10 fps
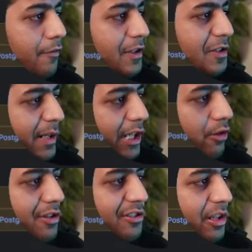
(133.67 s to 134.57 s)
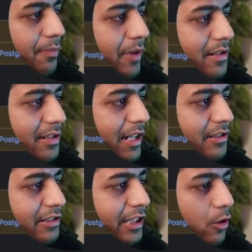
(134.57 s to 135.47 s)
this particular script inside
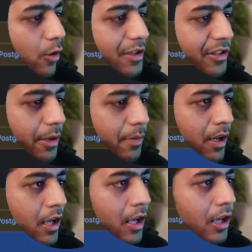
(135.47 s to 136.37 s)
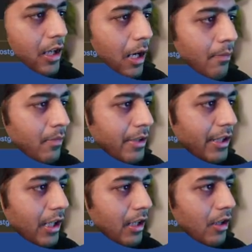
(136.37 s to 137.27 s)
SQL script. Come
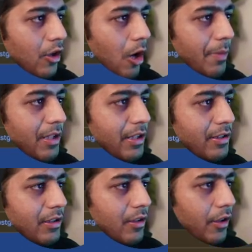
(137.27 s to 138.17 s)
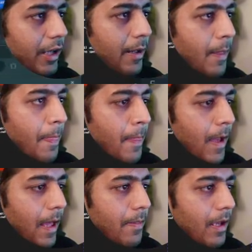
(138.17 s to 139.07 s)
here, copy this, okay?
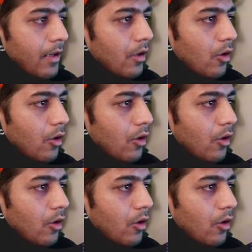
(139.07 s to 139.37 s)
And then